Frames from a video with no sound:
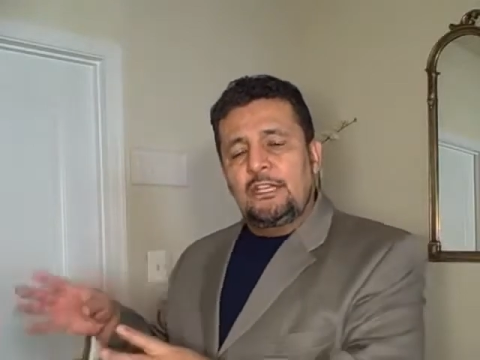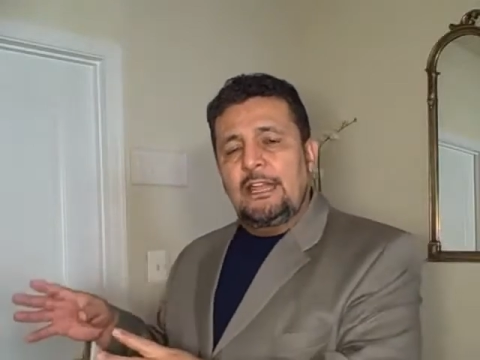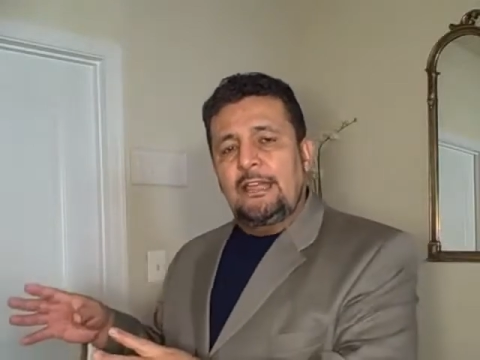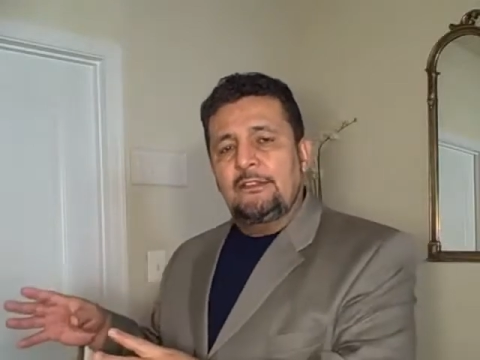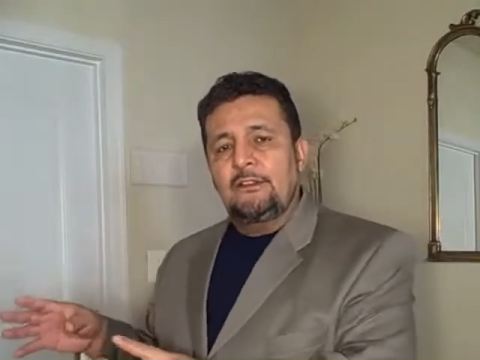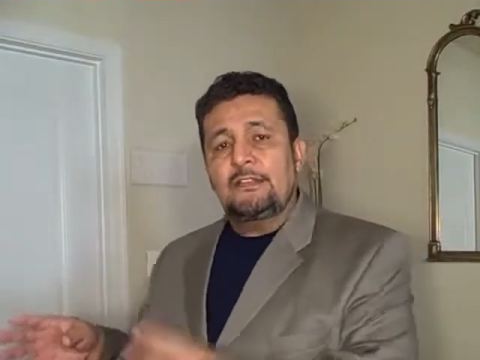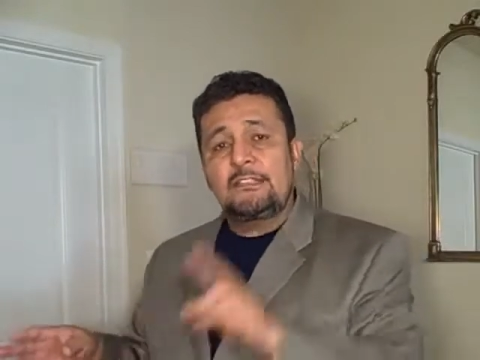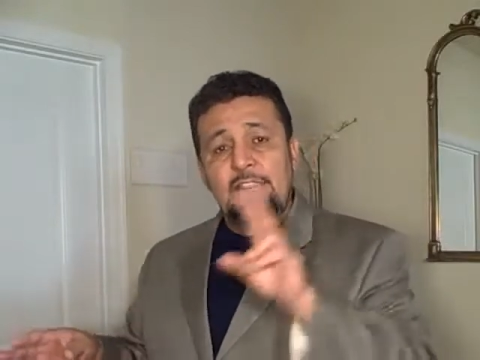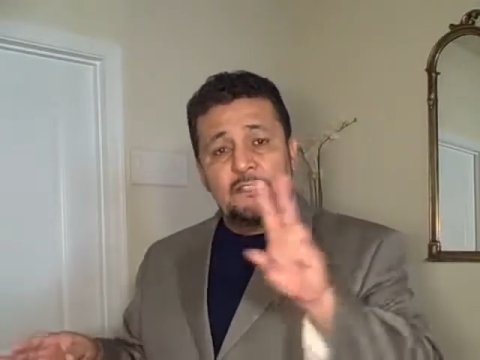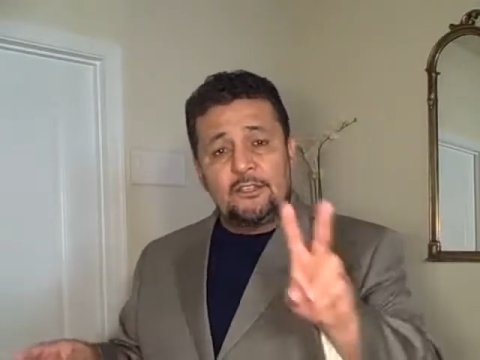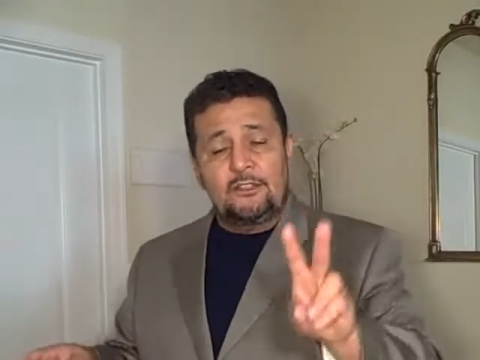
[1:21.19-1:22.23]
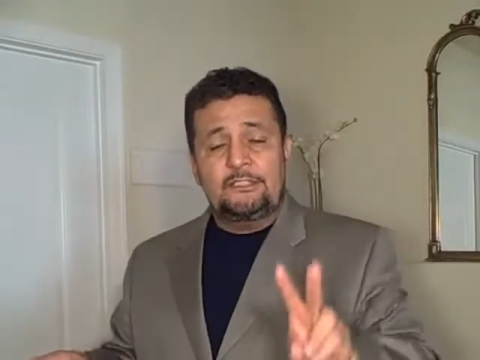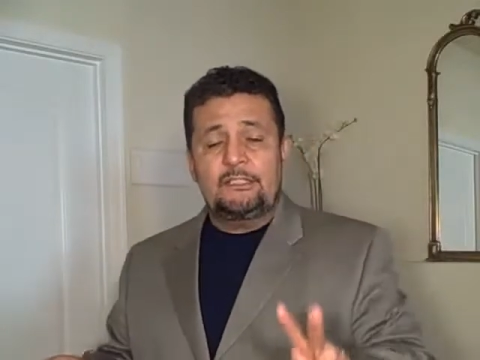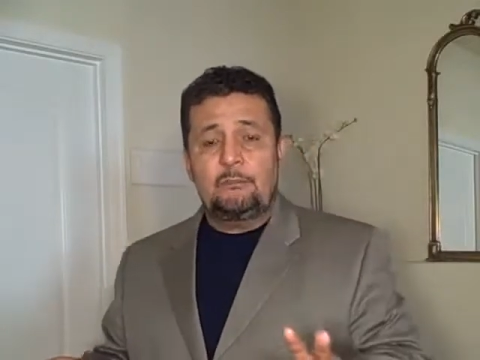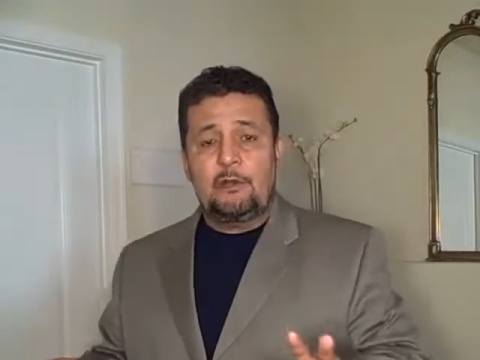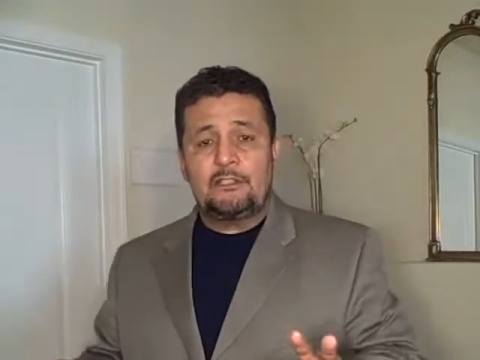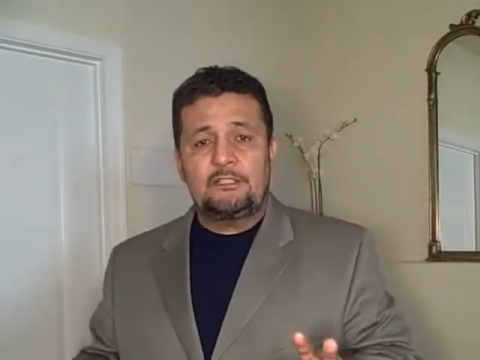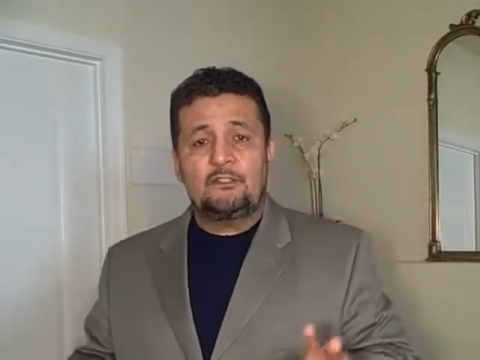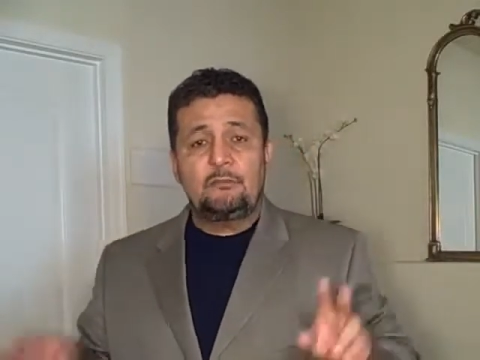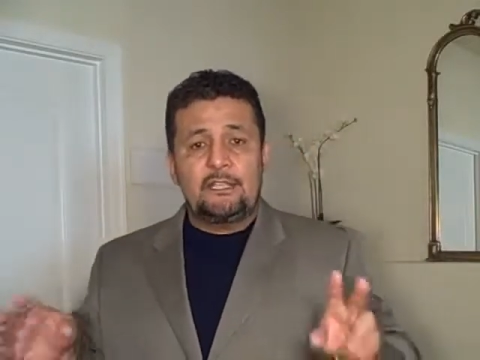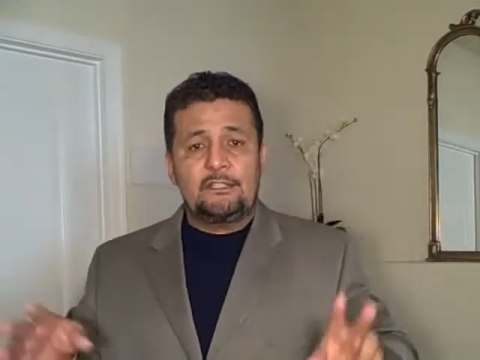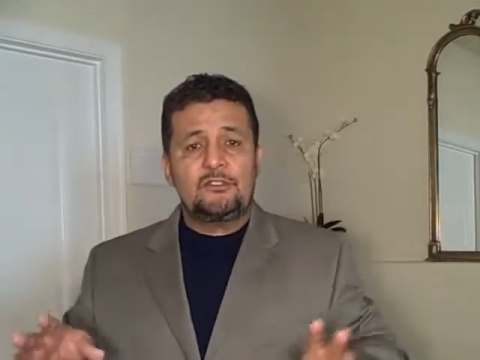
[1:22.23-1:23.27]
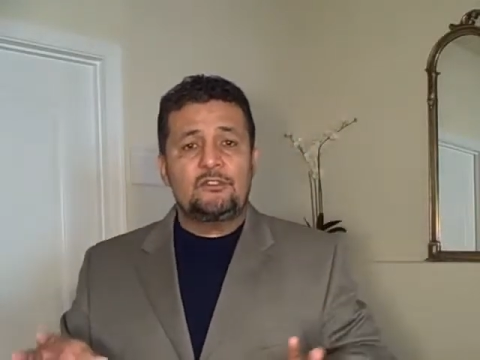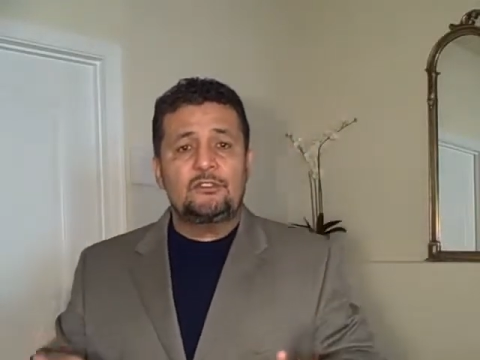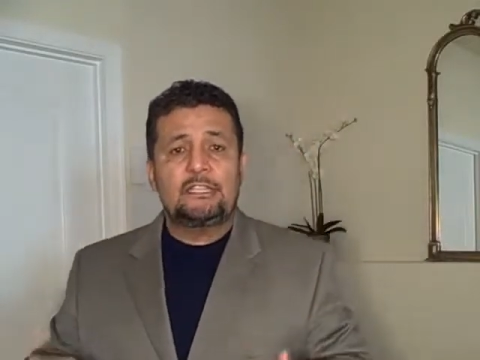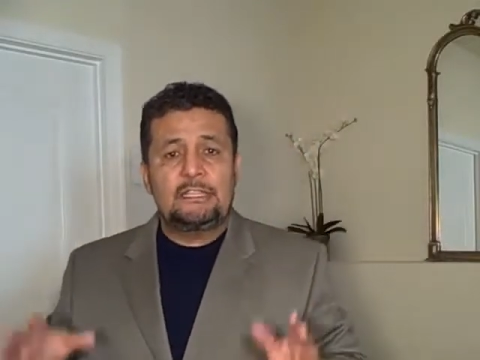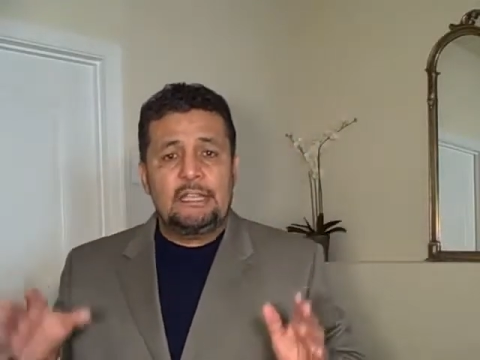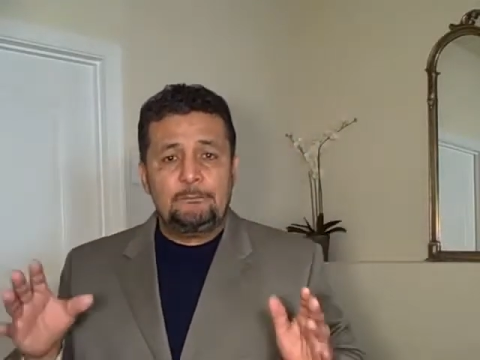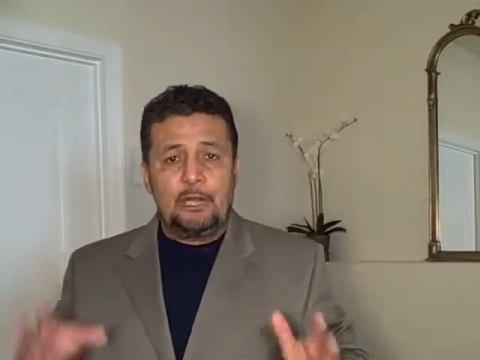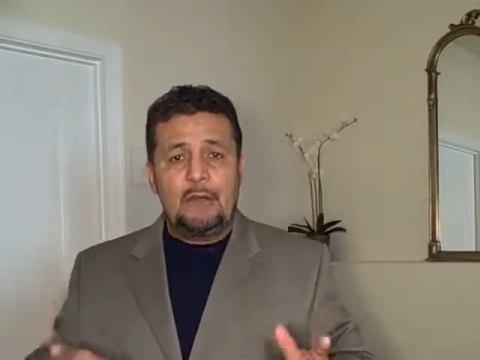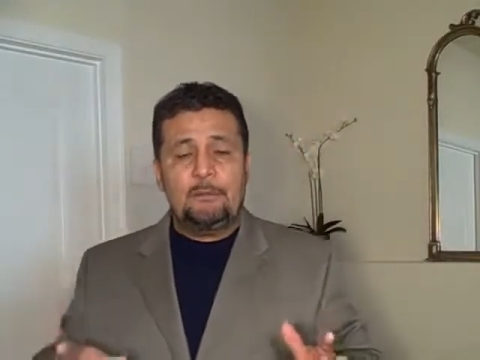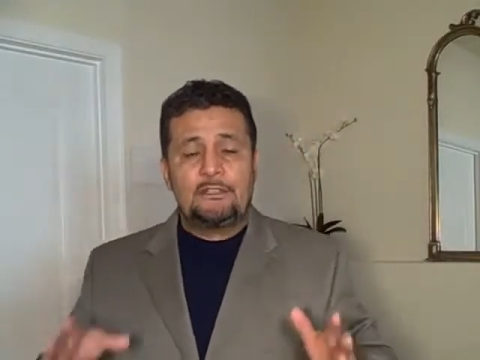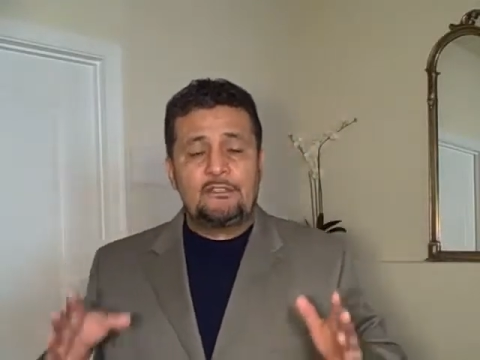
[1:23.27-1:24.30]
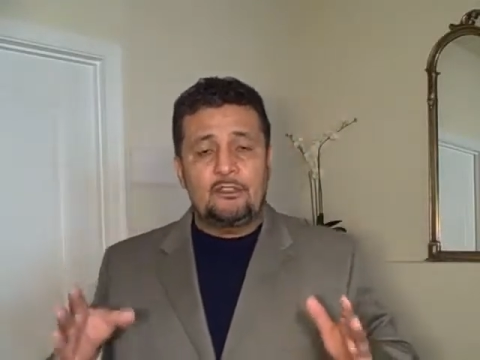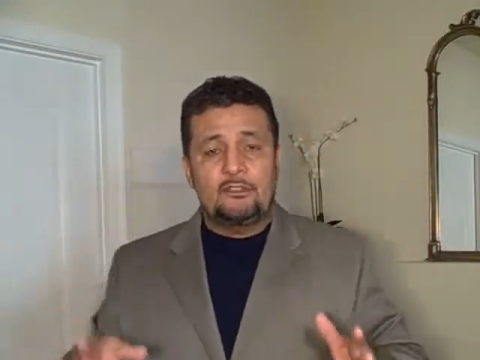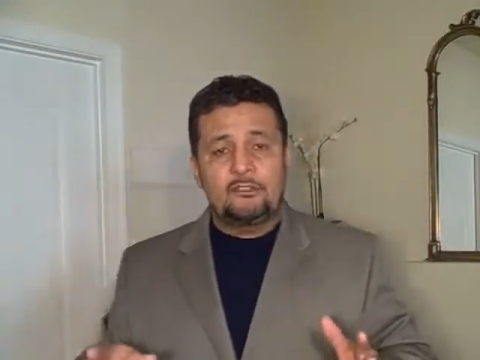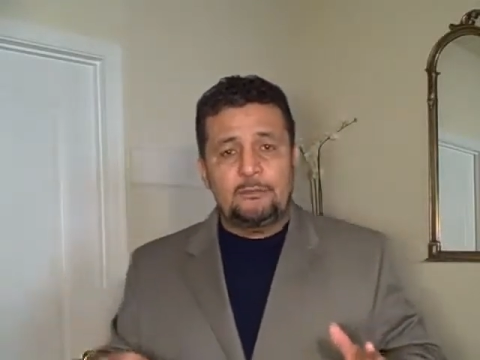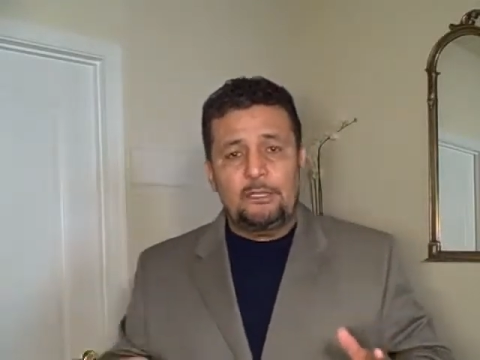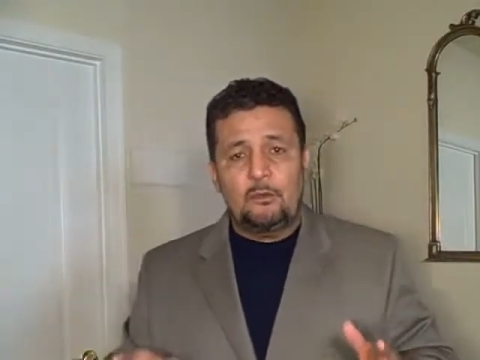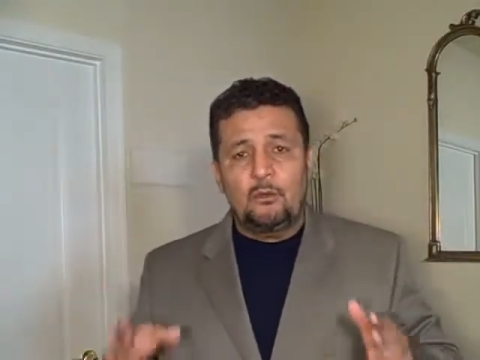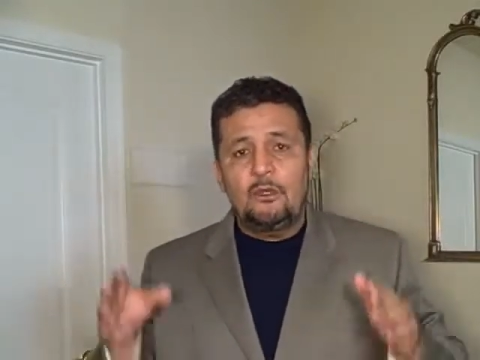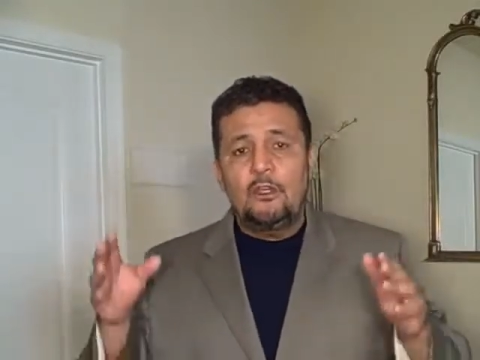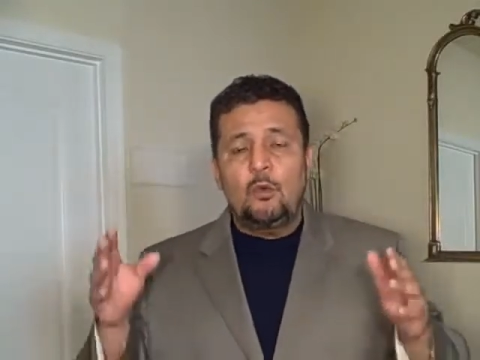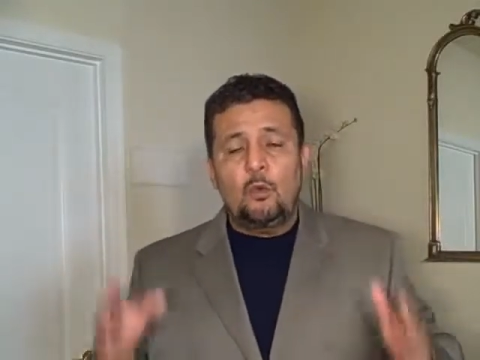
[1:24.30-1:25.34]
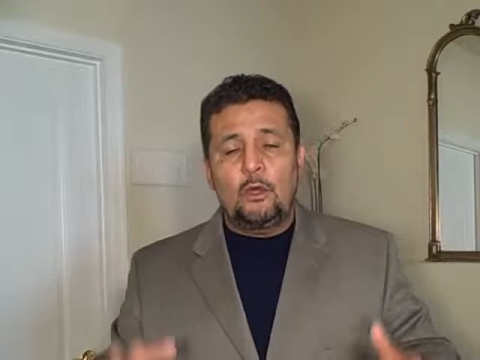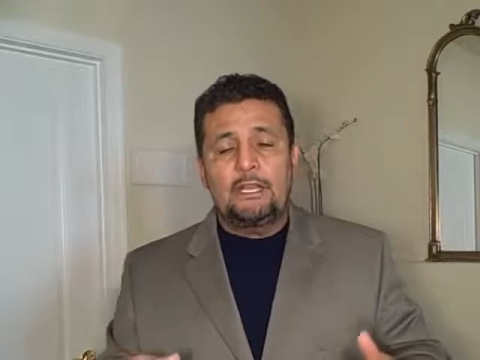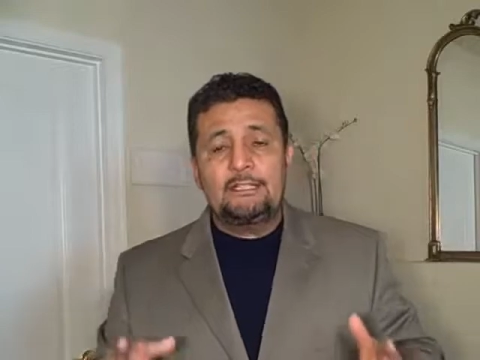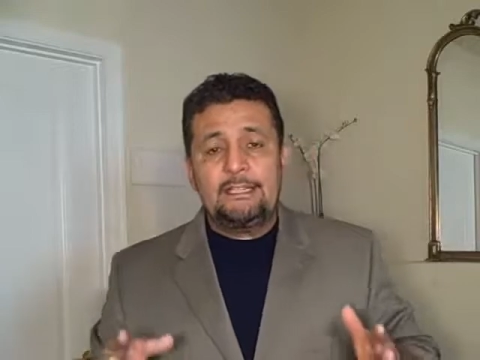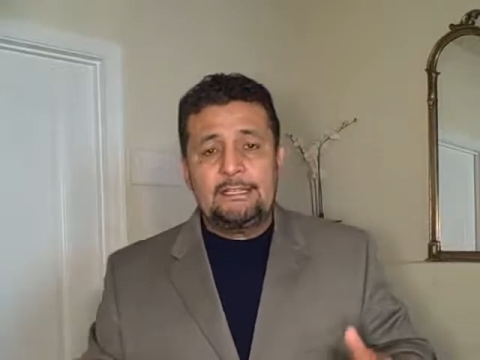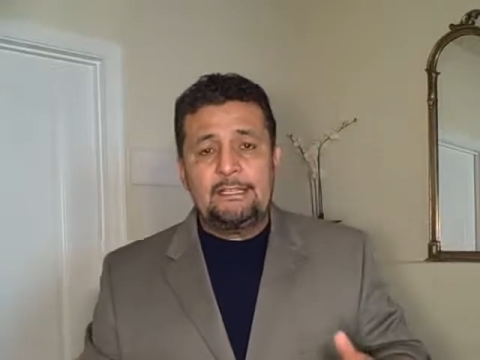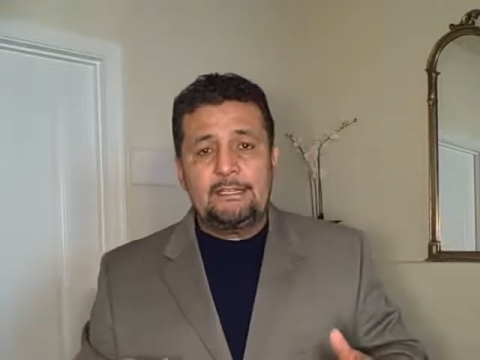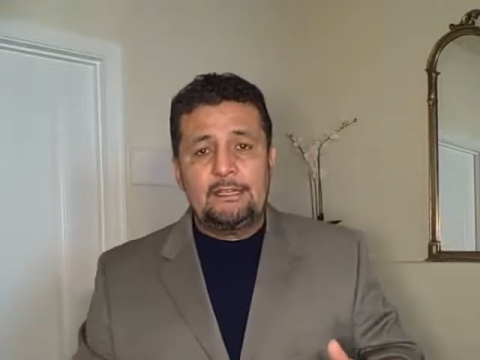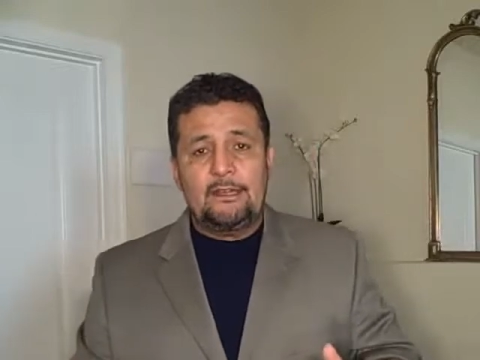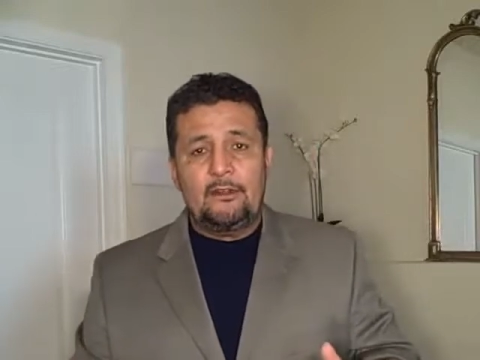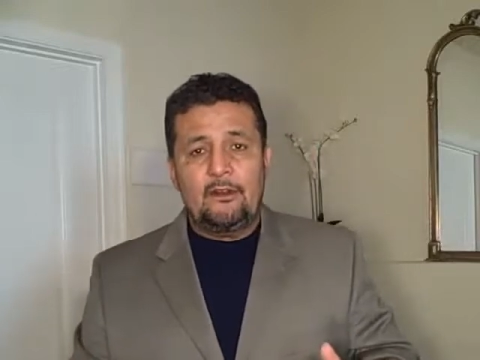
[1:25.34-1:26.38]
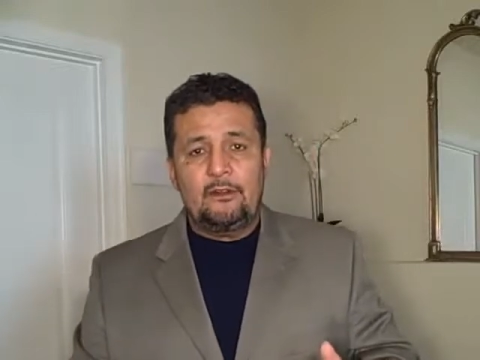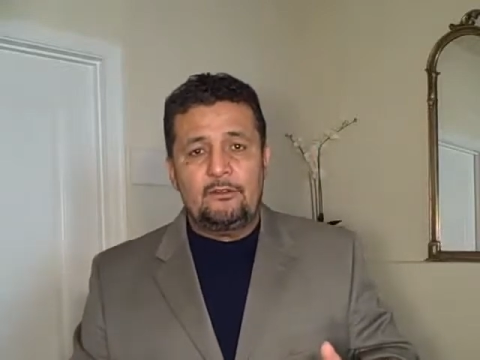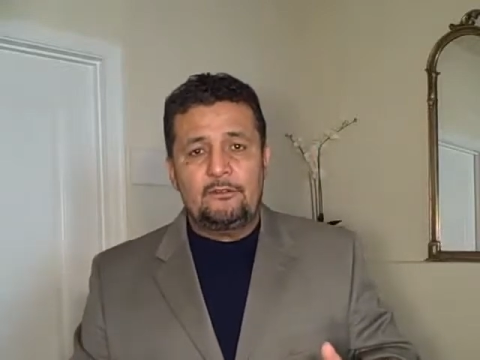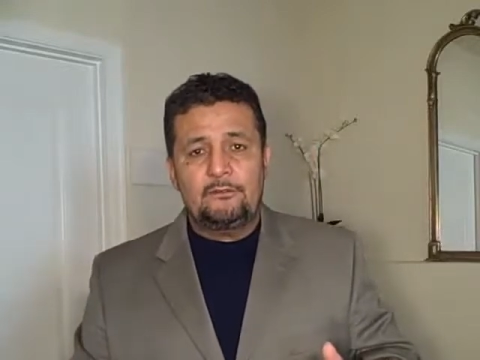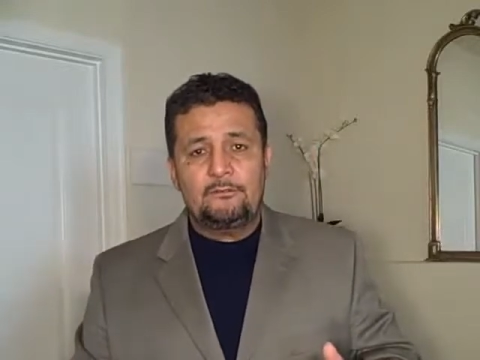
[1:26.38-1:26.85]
the landlord as a security deposit to make sure that the property is going to be well taken care of.